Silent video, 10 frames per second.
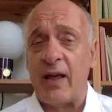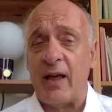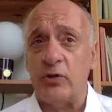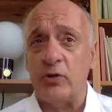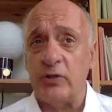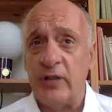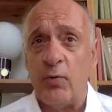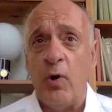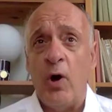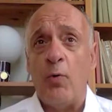
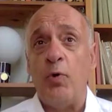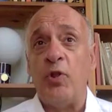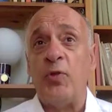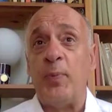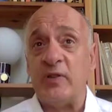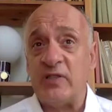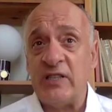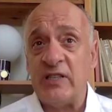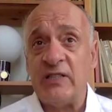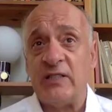continue with
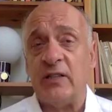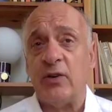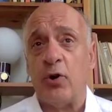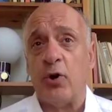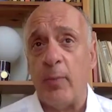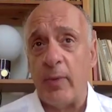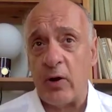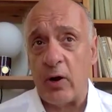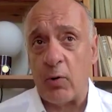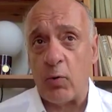persistent economic
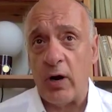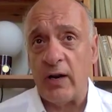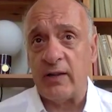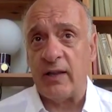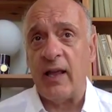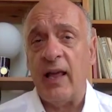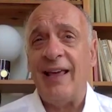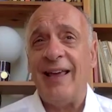inequality